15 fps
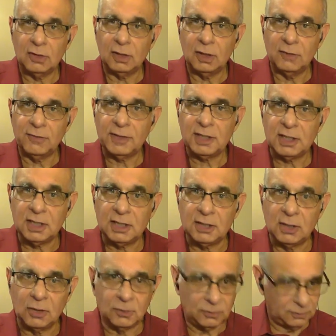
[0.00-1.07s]
on the E
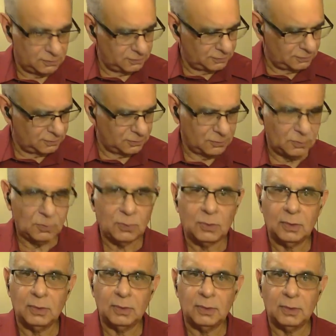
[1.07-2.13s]
note,
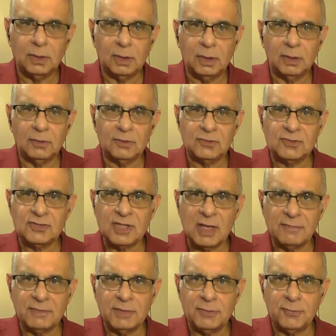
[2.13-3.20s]

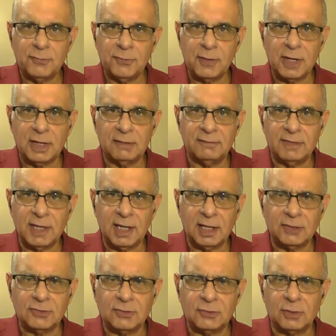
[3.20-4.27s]
7th fret of the A
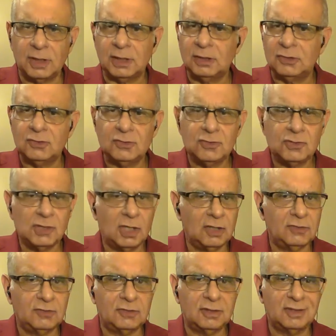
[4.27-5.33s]
string,
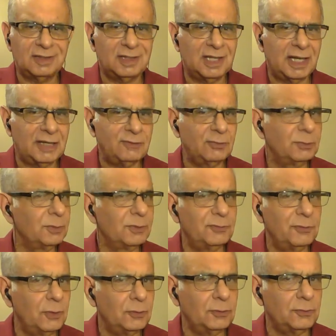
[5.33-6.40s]
just like from the
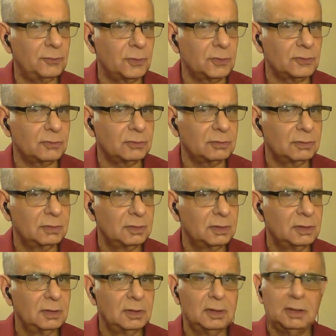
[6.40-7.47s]
first version.
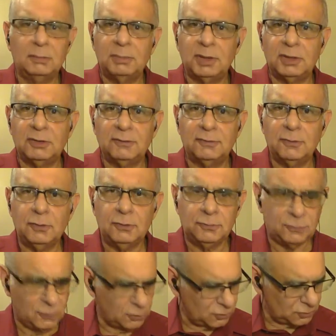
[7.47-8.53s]
But the first
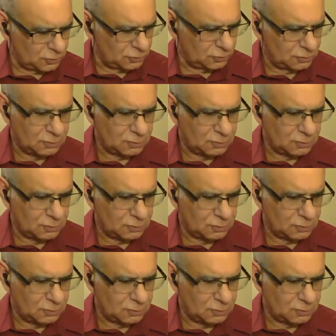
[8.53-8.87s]
version,